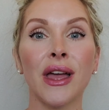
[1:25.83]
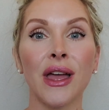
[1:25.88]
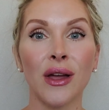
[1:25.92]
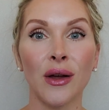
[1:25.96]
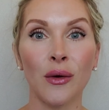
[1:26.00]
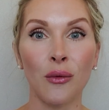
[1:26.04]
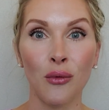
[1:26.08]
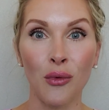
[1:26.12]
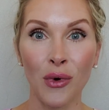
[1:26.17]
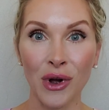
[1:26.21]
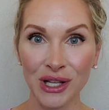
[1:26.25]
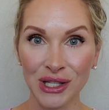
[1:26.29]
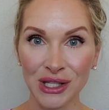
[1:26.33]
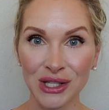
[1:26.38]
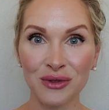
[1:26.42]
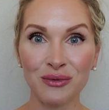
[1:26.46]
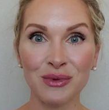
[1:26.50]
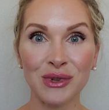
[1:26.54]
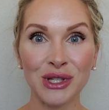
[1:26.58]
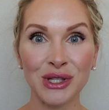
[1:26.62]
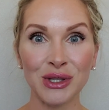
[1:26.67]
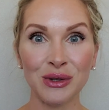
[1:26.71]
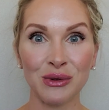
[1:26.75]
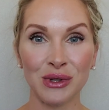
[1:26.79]
once you've
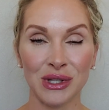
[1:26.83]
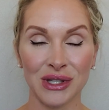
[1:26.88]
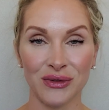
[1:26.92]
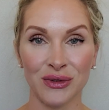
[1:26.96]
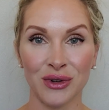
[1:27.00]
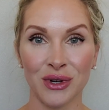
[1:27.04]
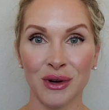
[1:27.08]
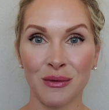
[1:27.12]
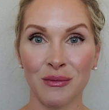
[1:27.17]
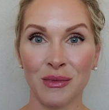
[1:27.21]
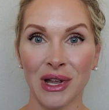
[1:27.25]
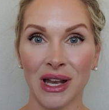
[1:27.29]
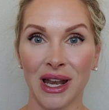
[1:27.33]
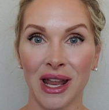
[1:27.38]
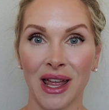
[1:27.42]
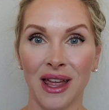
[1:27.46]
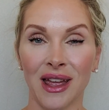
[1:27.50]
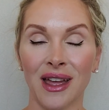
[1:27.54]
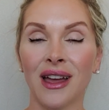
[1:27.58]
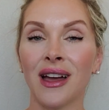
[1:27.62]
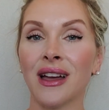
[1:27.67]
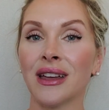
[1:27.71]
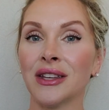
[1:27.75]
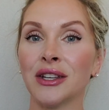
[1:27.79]
been doing this for a
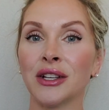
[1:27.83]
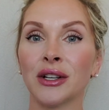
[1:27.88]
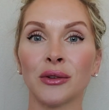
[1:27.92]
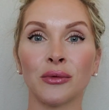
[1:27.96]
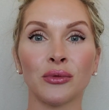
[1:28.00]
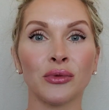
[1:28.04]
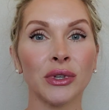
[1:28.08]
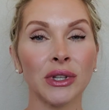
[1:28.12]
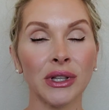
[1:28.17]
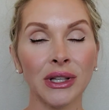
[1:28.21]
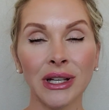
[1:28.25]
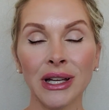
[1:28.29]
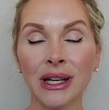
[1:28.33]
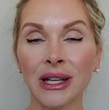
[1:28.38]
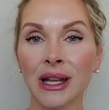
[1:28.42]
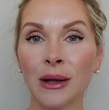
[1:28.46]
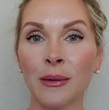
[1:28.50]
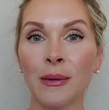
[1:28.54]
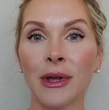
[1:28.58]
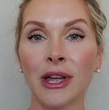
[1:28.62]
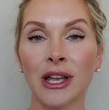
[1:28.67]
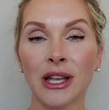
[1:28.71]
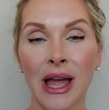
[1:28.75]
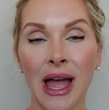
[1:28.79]
minute, you're really
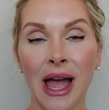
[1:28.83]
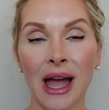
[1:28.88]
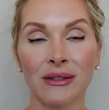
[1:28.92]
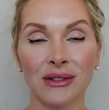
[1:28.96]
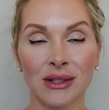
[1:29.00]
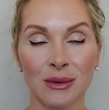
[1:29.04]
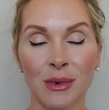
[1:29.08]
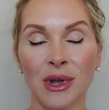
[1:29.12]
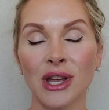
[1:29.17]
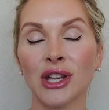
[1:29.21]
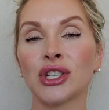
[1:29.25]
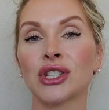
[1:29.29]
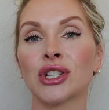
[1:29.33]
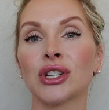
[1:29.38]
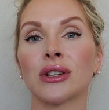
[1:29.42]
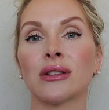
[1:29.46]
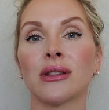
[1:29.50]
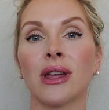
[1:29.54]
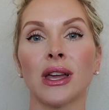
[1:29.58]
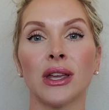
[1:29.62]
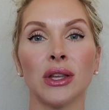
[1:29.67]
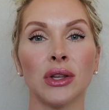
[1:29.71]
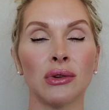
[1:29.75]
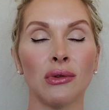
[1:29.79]
gonna have to make sure
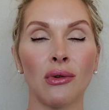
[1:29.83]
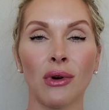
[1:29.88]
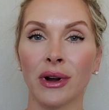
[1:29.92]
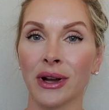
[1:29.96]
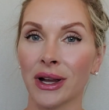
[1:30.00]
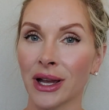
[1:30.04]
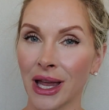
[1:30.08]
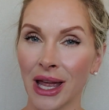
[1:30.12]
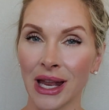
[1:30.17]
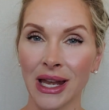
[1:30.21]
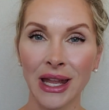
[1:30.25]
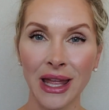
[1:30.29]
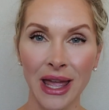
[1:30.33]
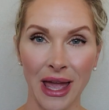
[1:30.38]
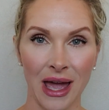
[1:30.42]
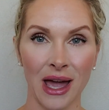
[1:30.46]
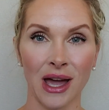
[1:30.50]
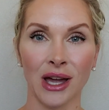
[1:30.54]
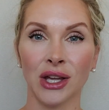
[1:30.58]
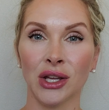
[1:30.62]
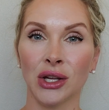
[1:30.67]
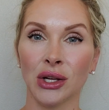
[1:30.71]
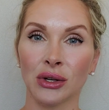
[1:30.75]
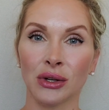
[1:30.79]
that you are getting
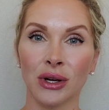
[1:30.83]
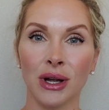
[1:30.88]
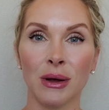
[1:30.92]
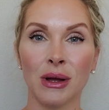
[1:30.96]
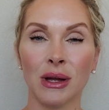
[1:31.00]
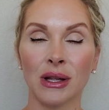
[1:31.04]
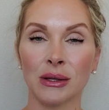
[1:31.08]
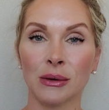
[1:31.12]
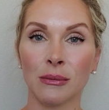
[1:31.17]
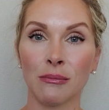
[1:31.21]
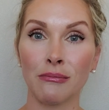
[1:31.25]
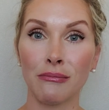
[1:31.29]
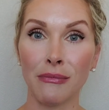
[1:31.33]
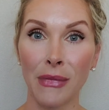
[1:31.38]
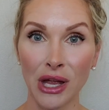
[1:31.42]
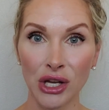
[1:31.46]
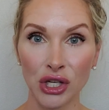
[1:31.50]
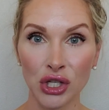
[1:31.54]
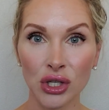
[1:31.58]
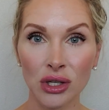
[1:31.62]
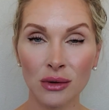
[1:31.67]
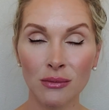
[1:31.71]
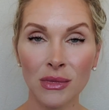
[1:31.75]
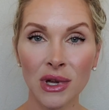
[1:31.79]
accurate
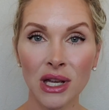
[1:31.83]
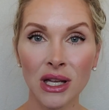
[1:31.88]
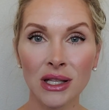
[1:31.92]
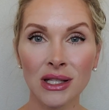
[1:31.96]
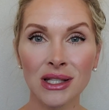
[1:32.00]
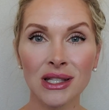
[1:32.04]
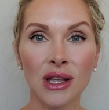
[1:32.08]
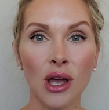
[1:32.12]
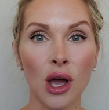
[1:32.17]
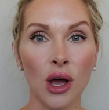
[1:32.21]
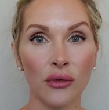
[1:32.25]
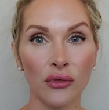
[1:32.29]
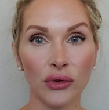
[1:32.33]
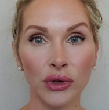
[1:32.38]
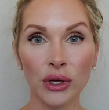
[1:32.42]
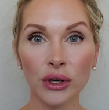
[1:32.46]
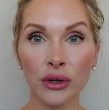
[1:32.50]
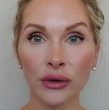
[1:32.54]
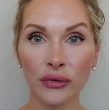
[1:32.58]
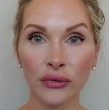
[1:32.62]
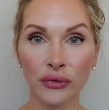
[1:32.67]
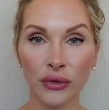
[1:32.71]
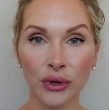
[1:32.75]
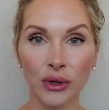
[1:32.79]
measurements of your
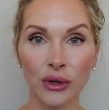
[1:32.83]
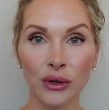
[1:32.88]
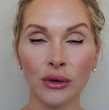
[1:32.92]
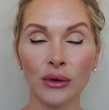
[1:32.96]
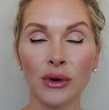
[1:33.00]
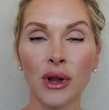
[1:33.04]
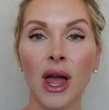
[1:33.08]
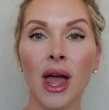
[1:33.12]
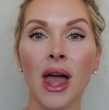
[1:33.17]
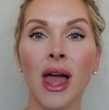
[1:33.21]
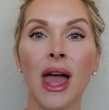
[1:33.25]
food.